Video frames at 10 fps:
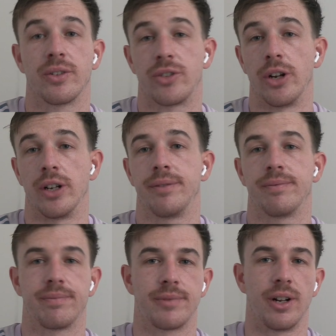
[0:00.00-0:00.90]
Totally.
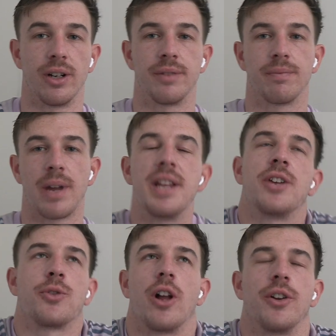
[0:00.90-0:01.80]
And
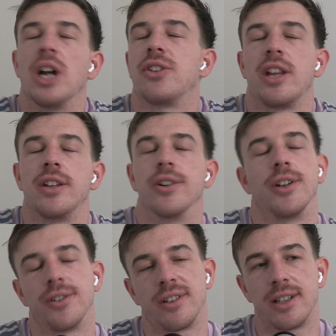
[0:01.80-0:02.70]
that's what I sat there and
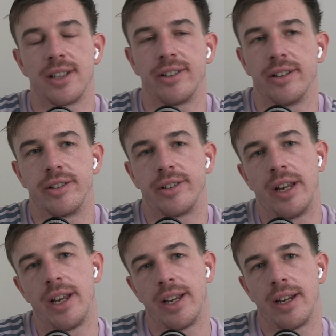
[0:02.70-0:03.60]
I was like, this is
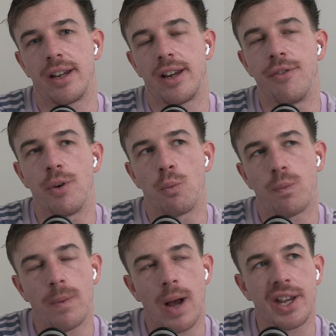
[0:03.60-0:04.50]

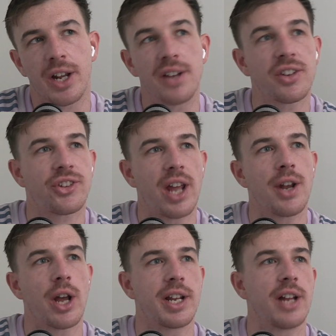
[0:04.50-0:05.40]
I can
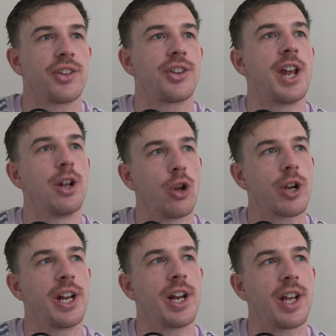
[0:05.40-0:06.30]
understand
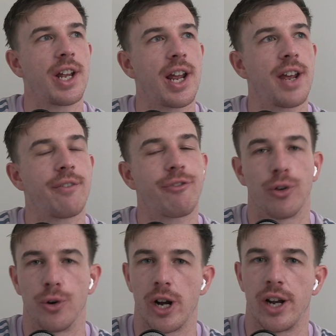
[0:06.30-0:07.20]
looking at it
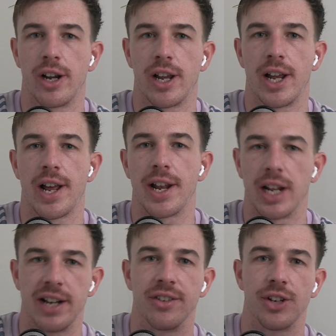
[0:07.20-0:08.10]
for a
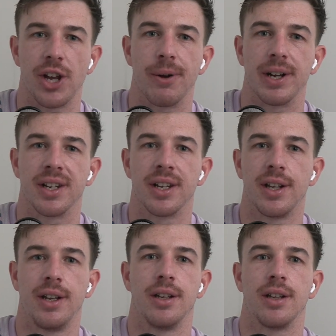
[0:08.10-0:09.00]
lens and going,
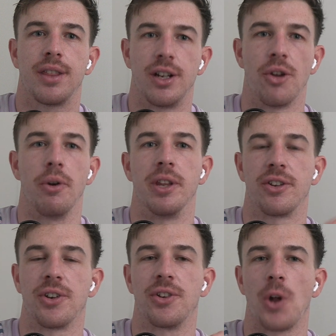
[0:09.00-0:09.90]
they're doing this
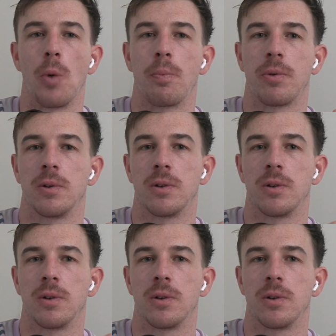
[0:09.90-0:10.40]
to stop